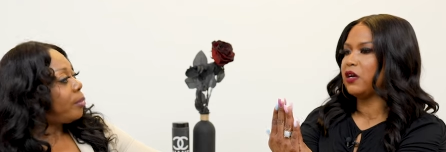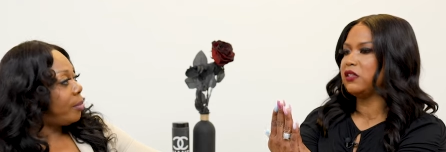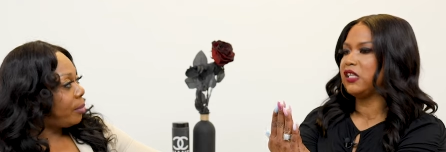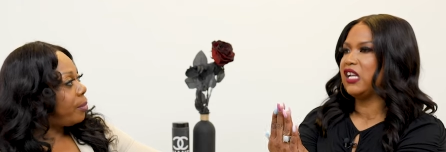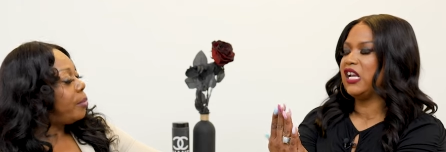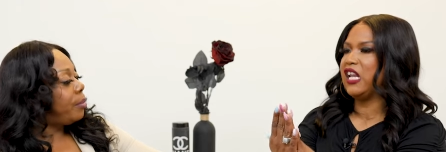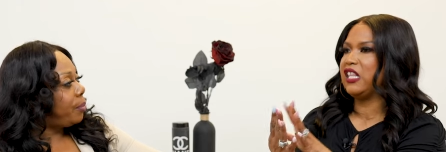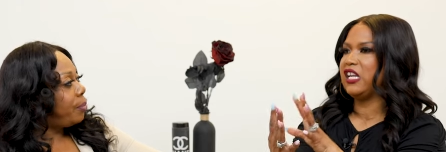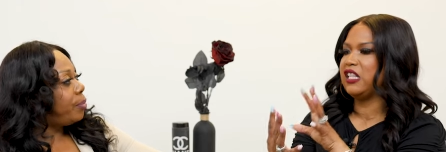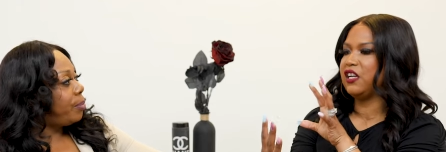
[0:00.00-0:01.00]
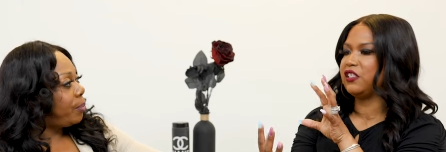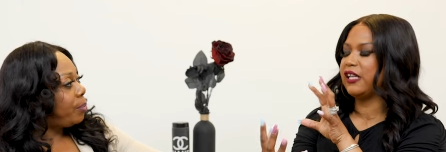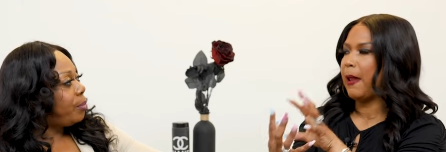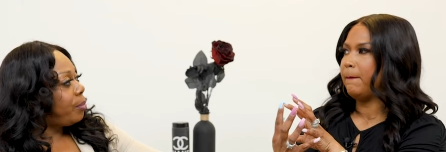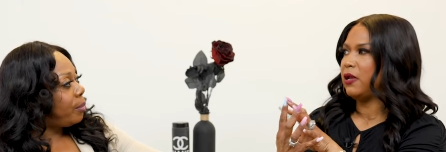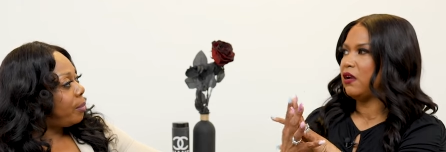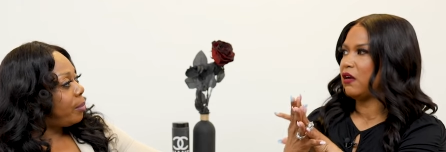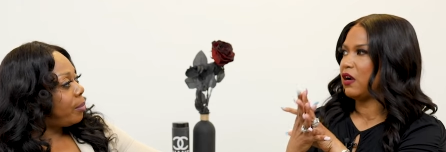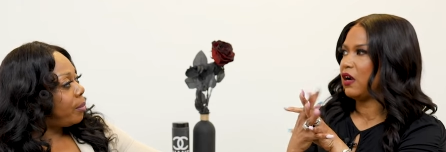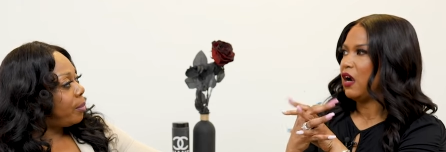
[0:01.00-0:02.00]
Speaker 1: person, and mm -hmm. then there's that
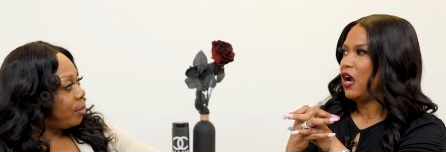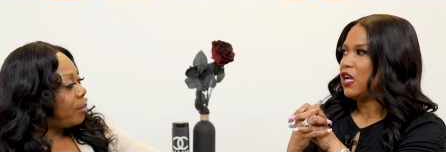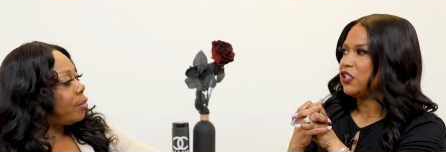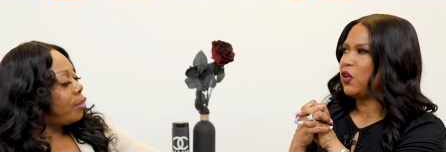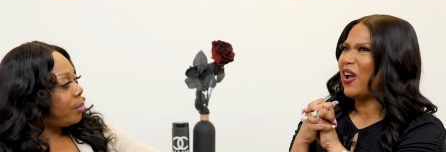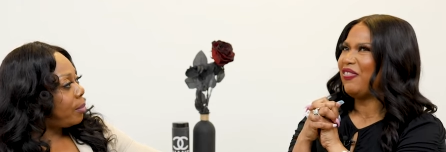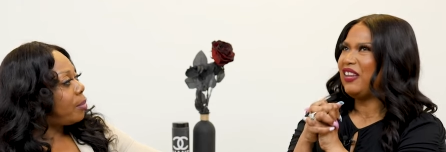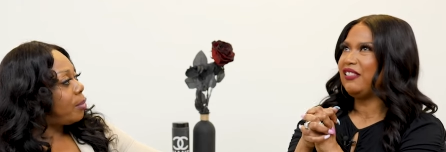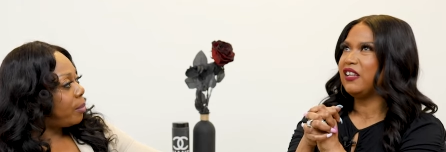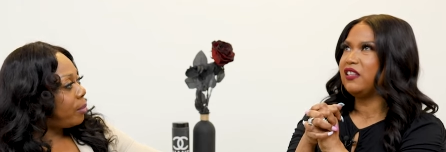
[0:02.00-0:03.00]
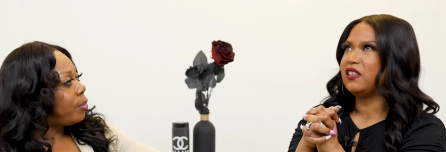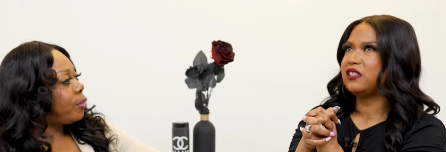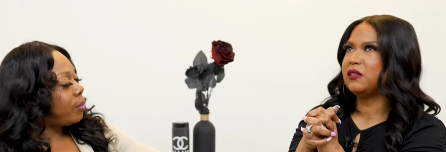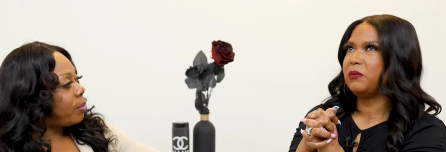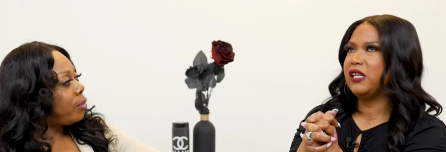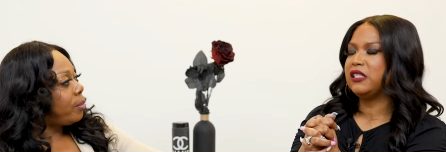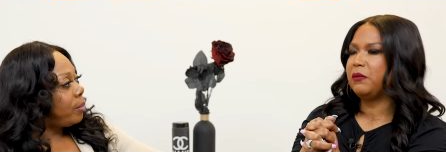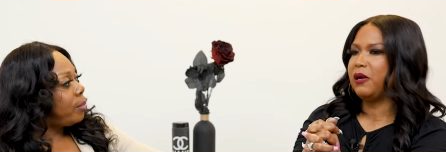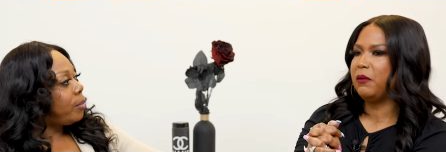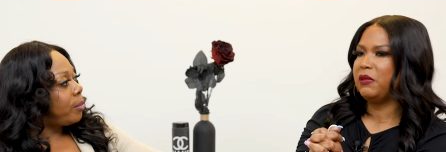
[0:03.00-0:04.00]
mirror. Mm -hmm. So I think that there are some things
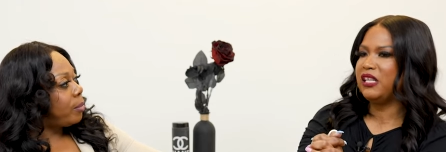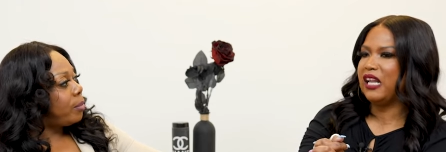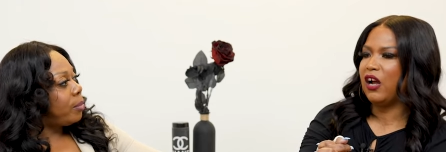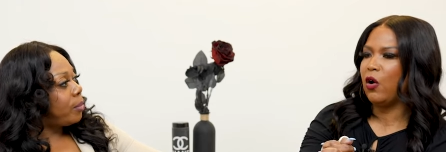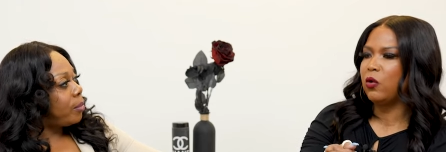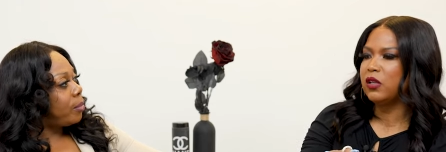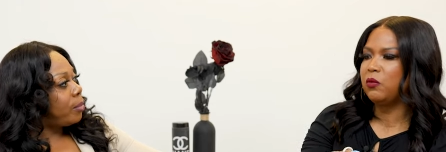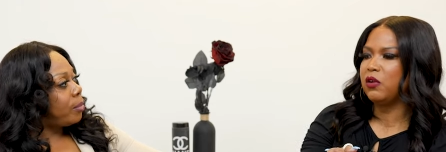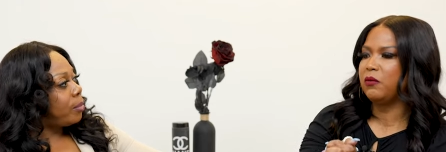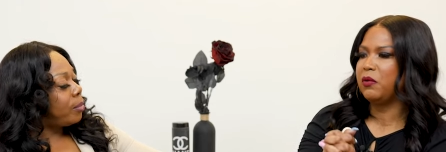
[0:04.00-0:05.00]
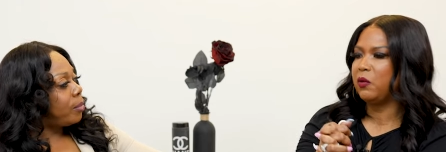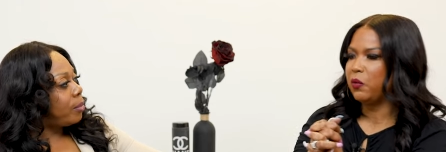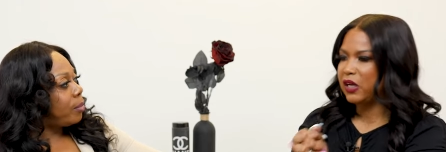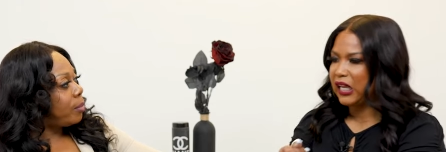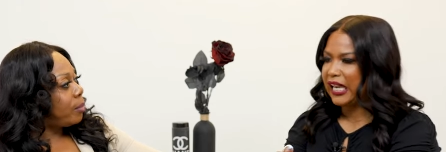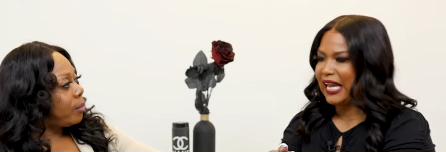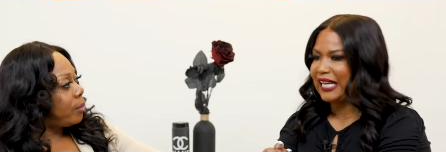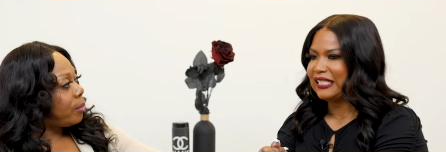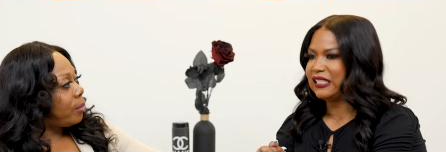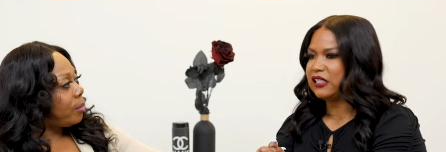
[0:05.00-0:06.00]
about me that only would have been
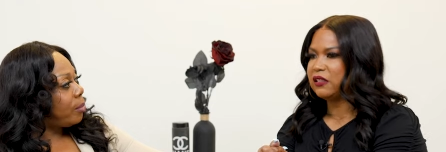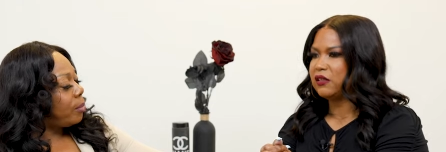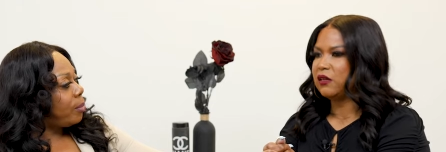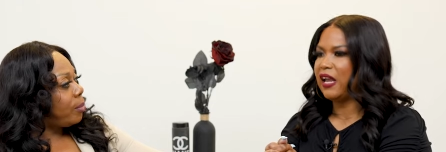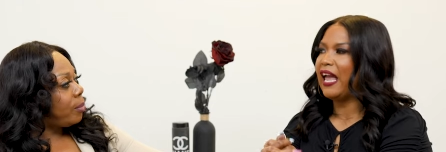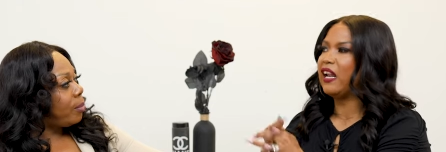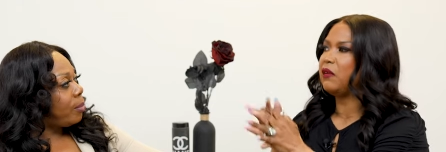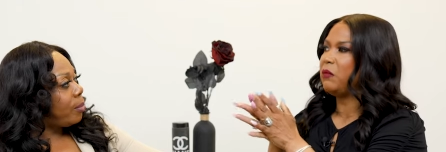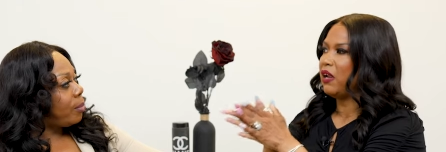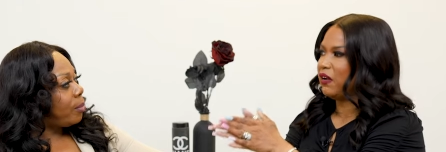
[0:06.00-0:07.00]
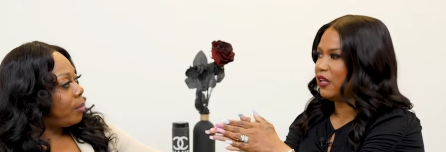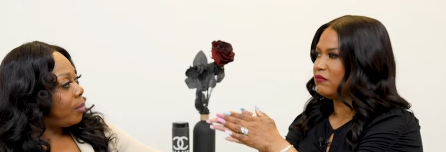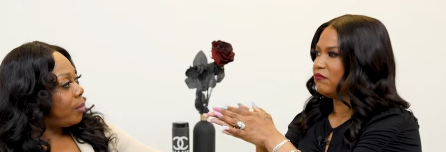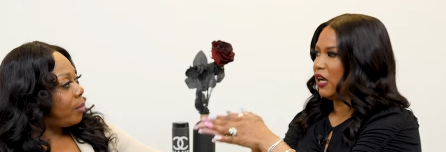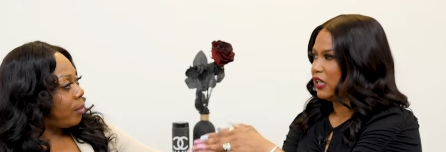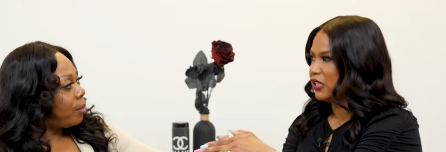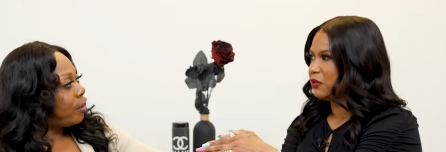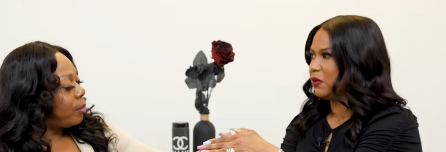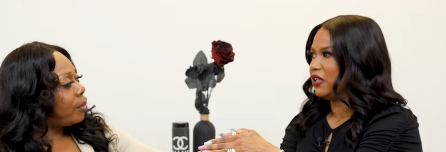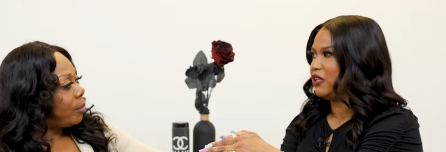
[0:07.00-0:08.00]
realized had I married my
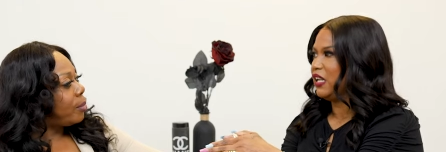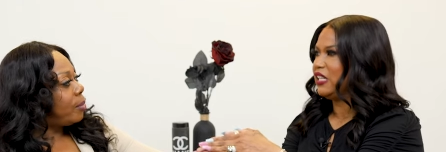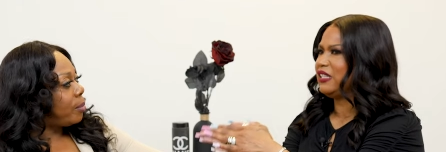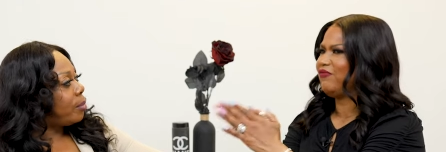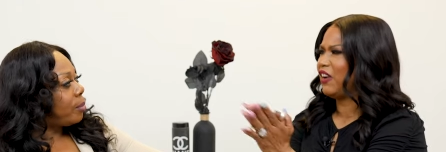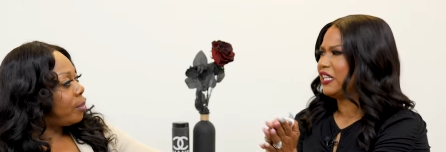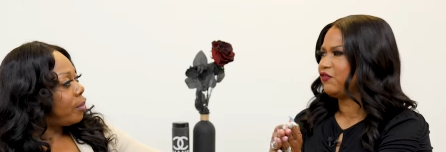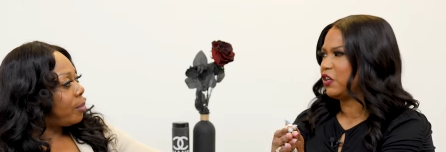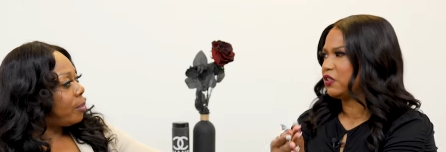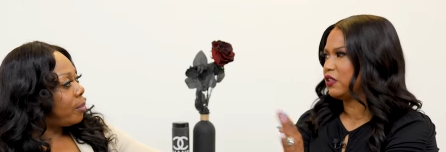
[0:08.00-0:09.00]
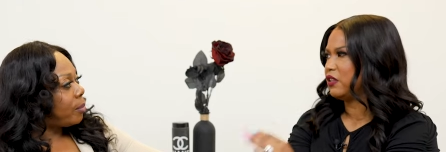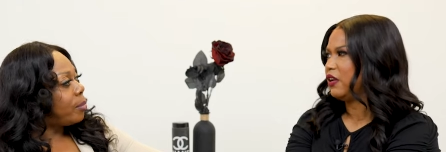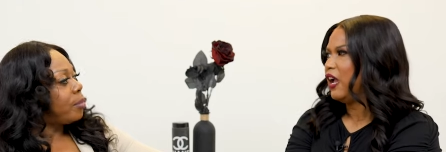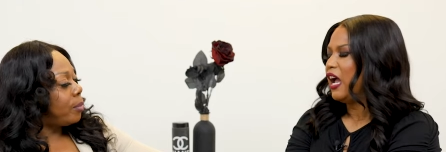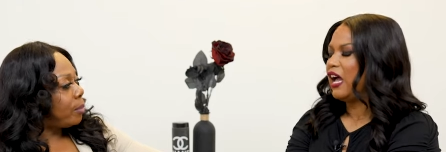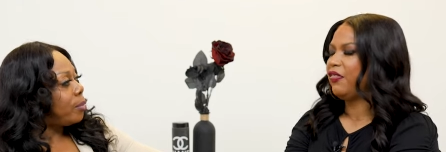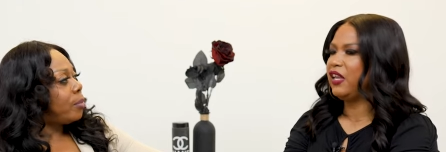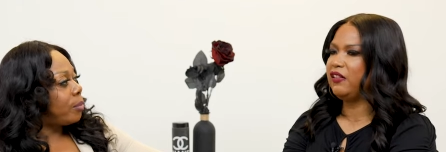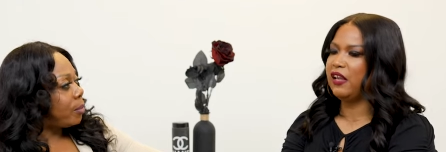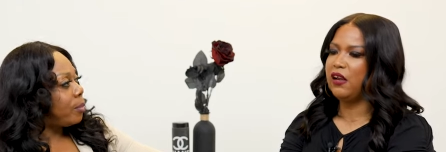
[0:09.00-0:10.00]
husband mm-hmm. and uh-huh. vice versa. Mm-hmm. I
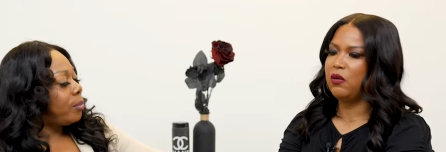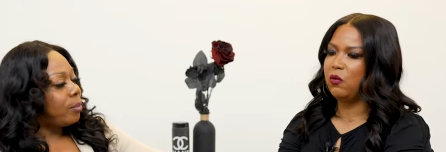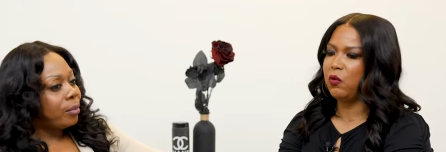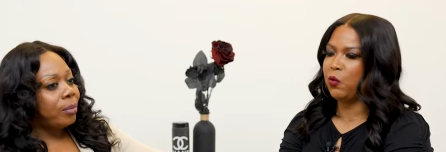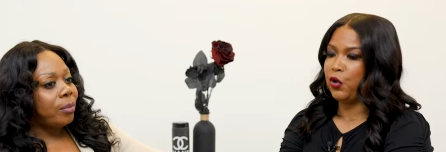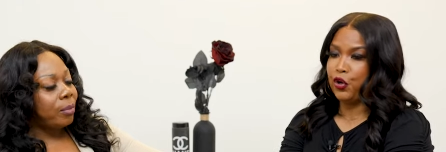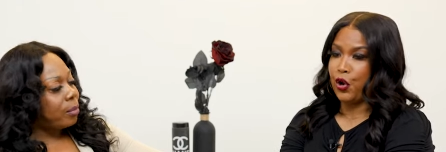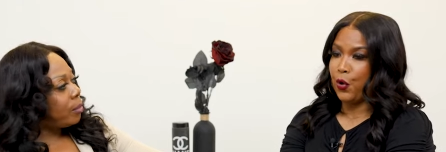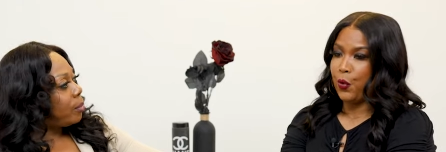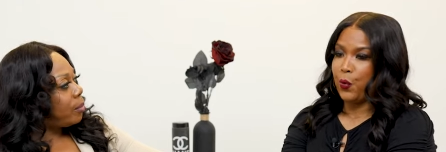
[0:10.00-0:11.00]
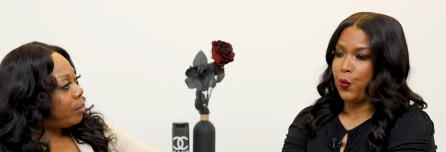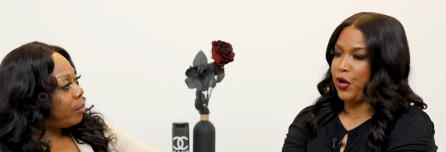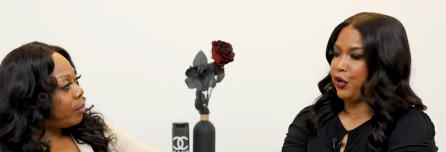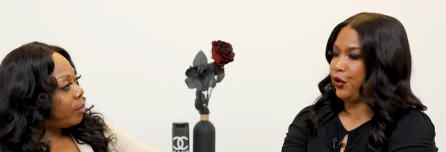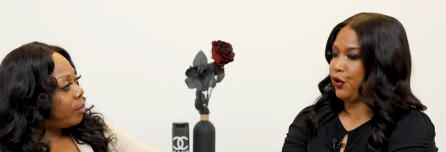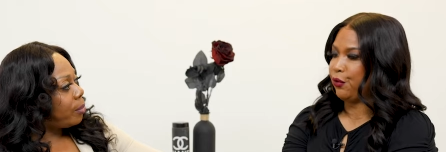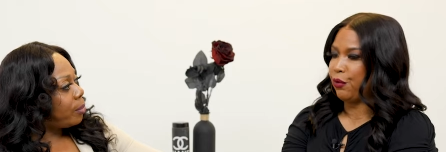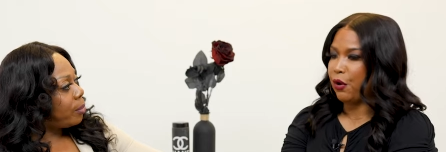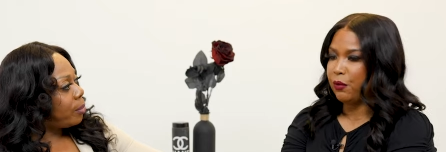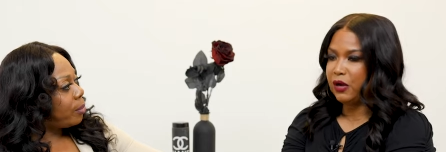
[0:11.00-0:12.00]
think that you know when you're
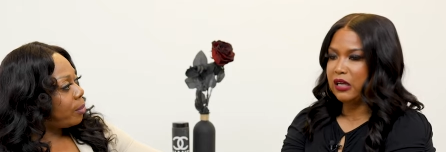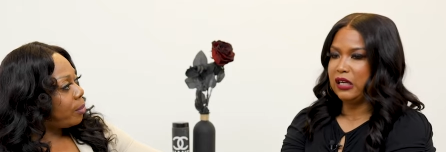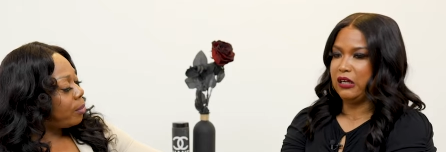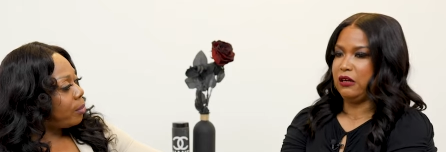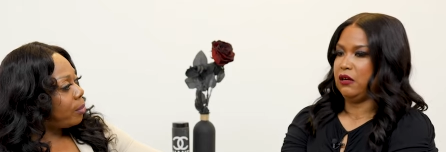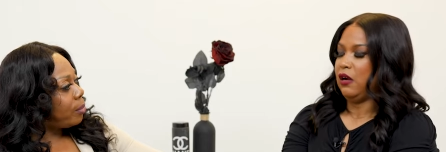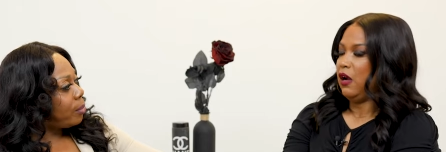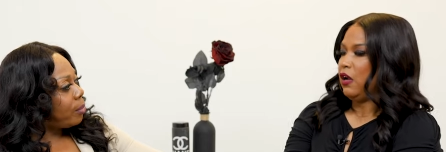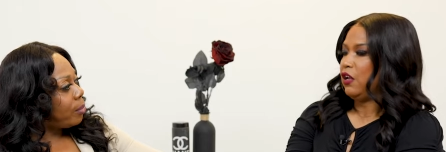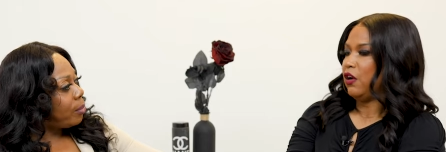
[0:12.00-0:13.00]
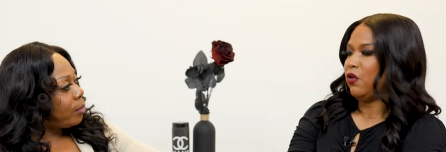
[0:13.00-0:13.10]
growing and you're you're